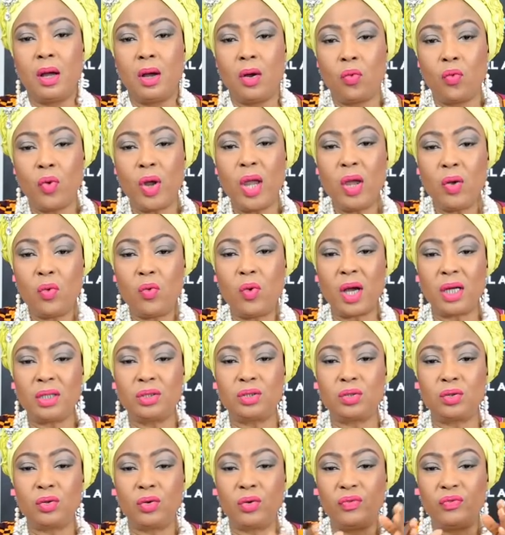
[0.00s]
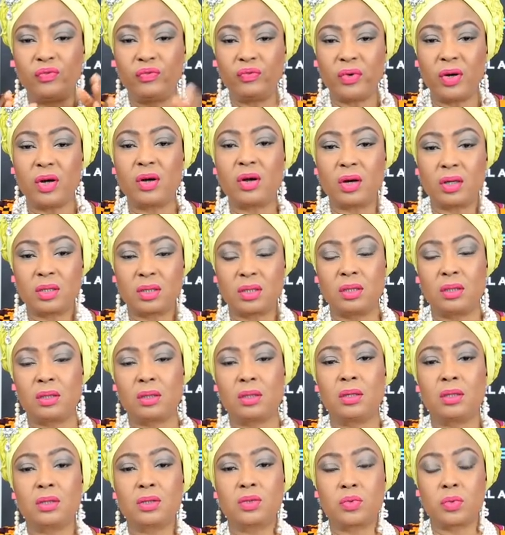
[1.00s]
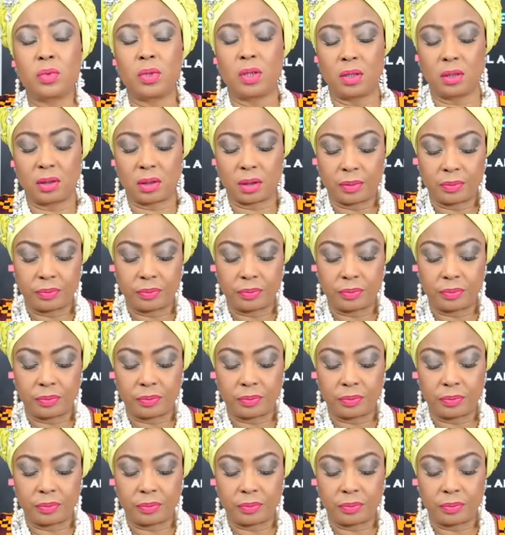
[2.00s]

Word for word: we want to focus on God's word.